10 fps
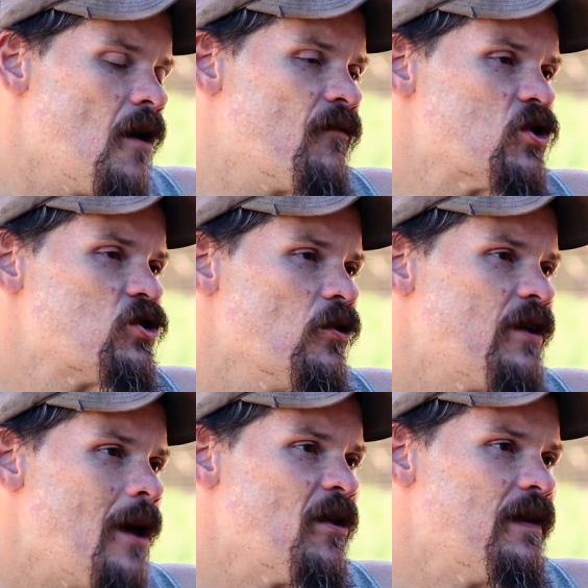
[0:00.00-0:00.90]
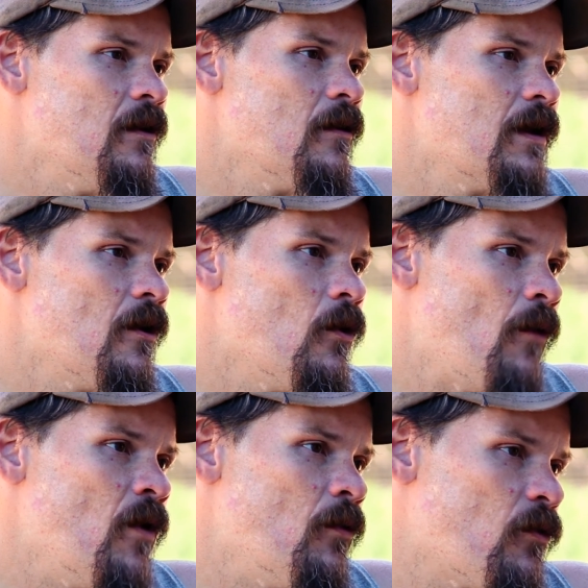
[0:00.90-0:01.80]
for sure type of deal. I
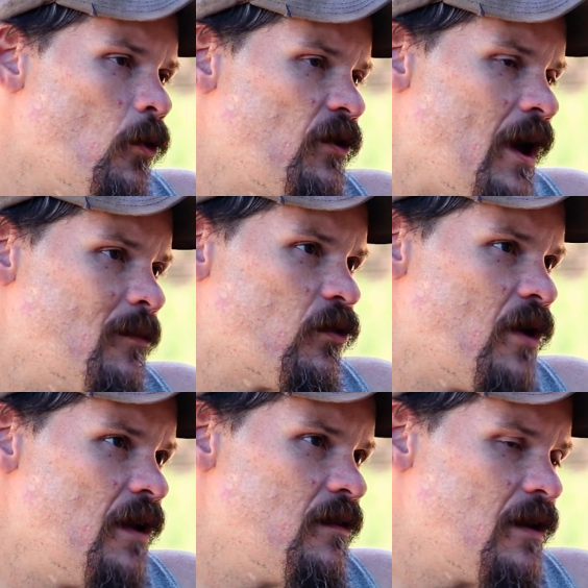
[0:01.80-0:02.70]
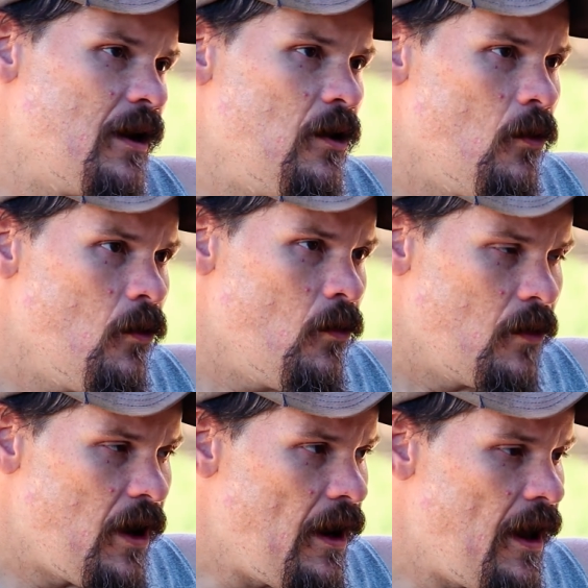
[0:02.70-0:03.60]
went with old time strains that I knew,
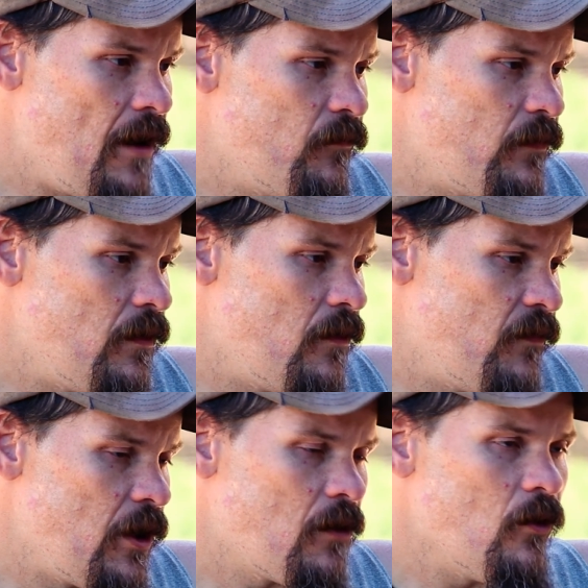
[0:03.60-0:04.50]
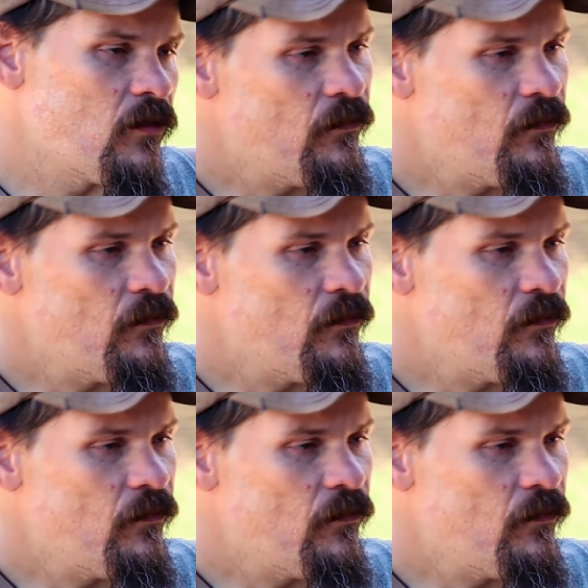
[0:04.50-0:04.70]
and I had a very close